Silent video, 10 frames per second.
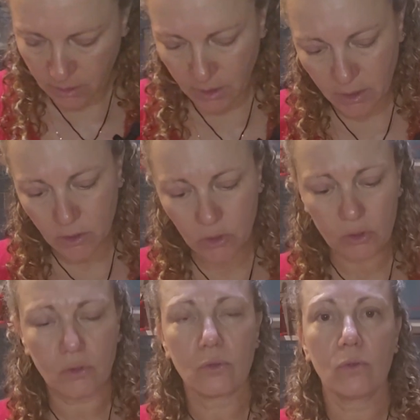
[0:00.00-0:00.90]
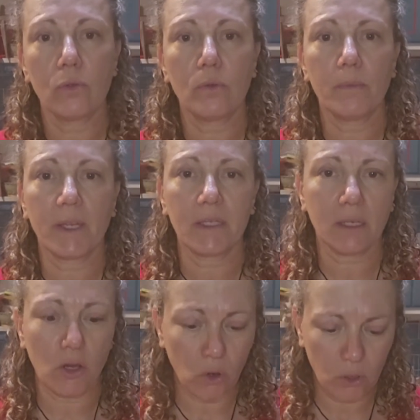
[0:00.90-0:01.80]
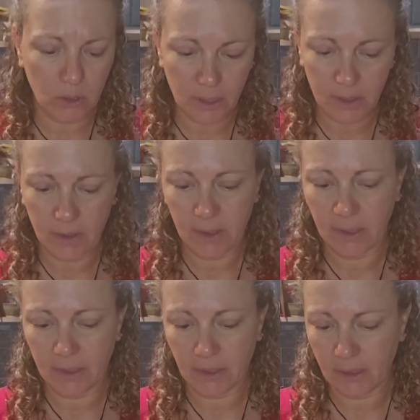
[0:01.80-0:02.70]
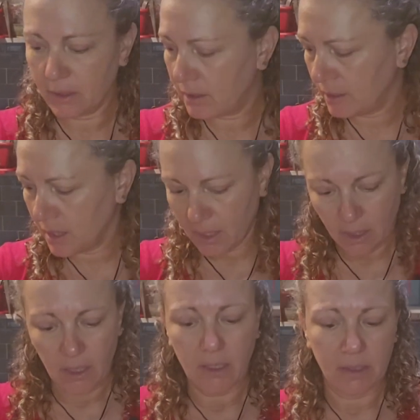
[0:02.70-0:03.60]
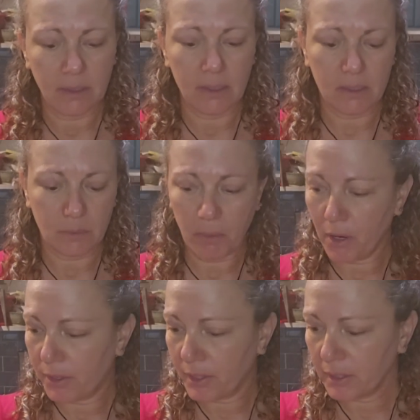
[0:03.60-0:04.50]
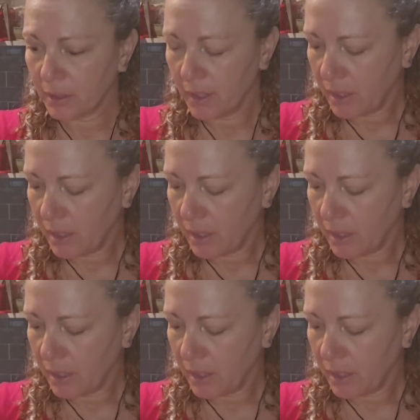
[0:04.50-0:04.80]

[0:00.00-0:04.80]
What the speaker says: is to make a hole in this part.